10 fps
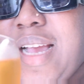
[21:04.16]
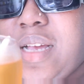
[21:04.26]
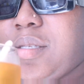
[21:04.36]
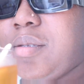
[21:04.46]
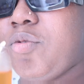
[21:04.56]

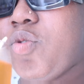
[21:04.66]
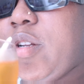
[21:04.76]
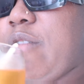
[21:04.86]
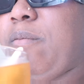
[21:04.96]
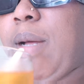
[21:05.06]
guys, one
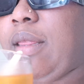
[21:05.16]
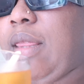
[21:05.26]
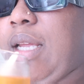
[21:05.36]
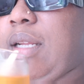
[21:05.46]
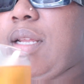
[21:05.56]
of my
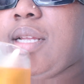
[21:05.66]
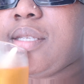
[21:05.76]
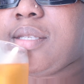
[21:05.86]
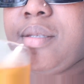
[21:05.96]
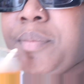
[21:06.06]
thing
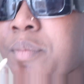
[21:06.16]
is...